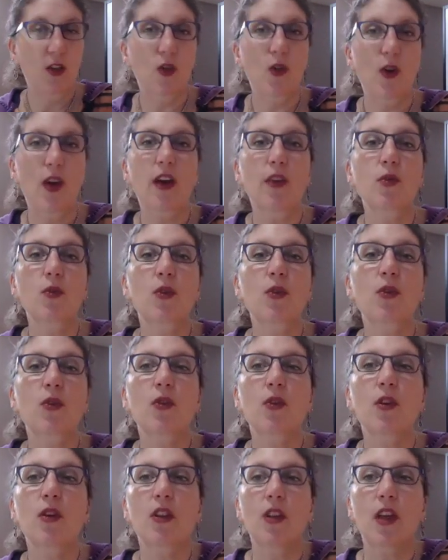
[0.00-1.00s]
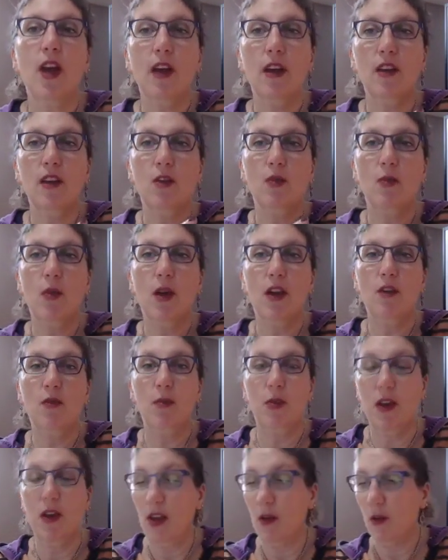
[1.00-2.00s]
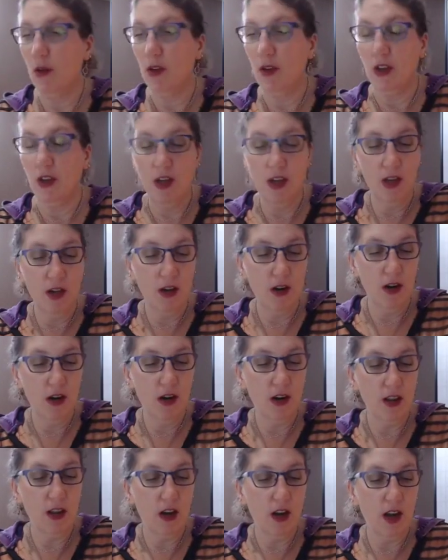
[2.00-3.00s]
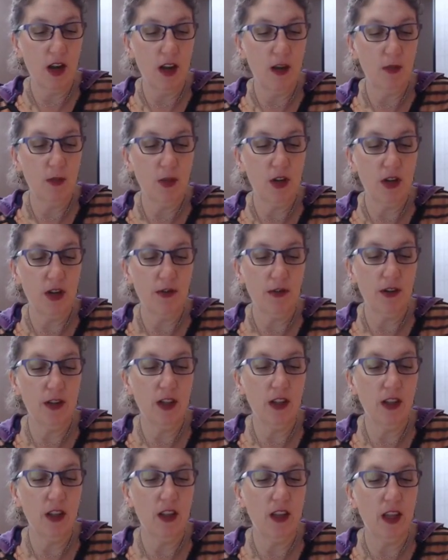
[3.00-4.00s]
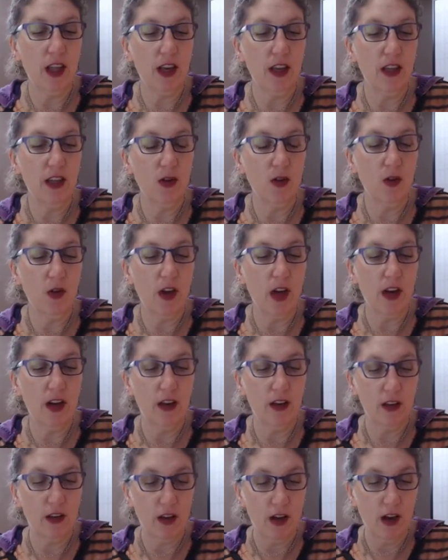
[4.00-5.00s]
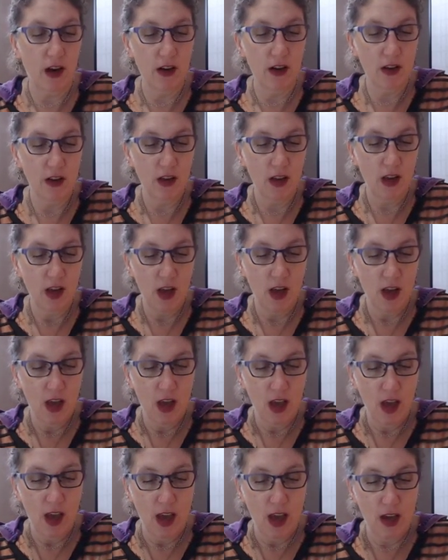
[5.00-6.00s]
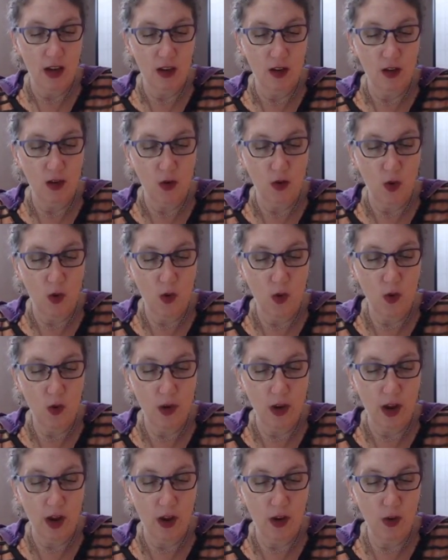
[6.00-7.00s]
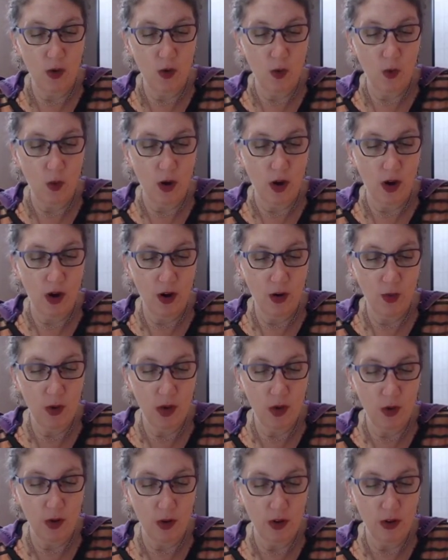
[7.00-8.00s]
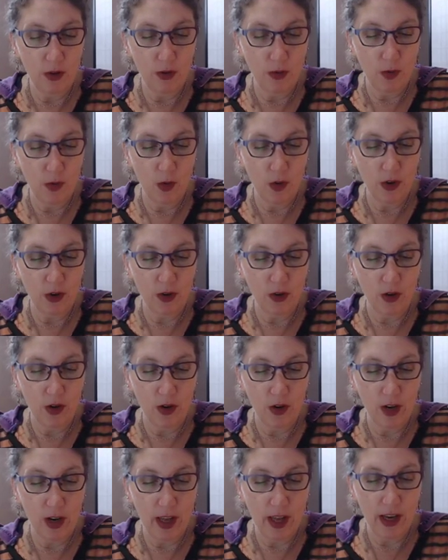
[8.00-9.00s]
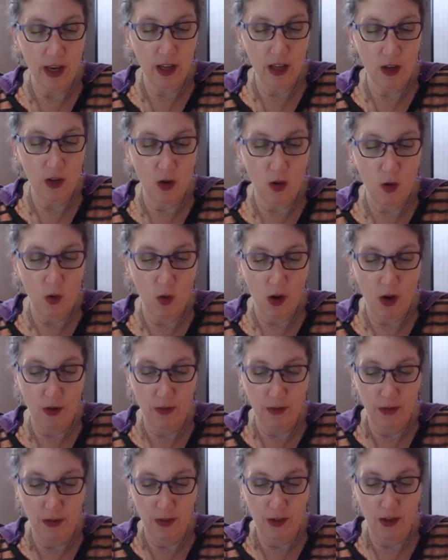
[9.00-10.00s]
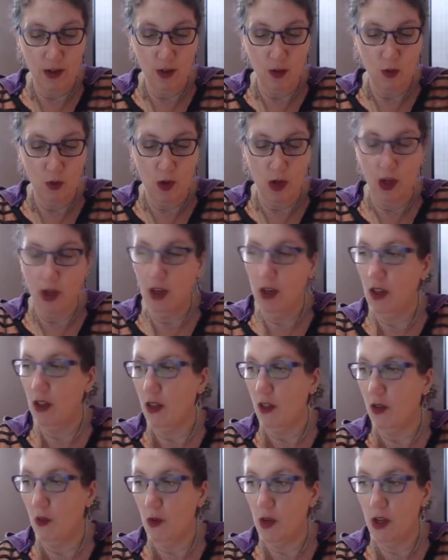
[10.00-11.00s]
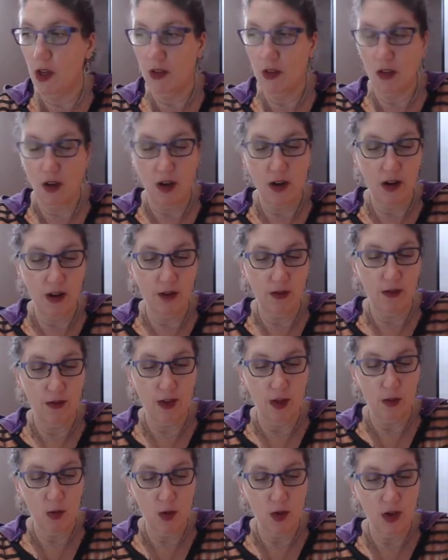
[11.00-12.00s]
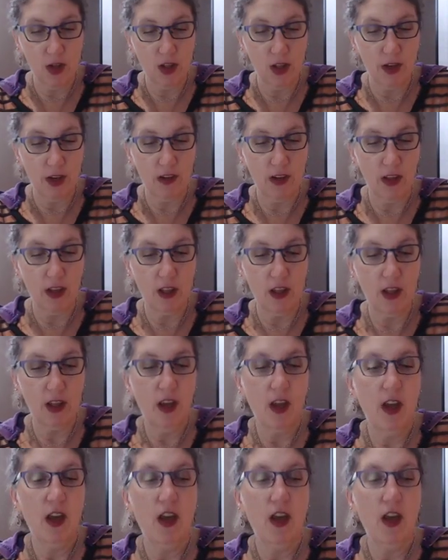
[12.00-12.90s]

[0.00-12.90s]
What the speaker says: And so as we're doing that, you might have been able to hear that I am shuffling the letting go guidance cards. And so now what are we going to focus on letting go of this week, the week starting February 11th?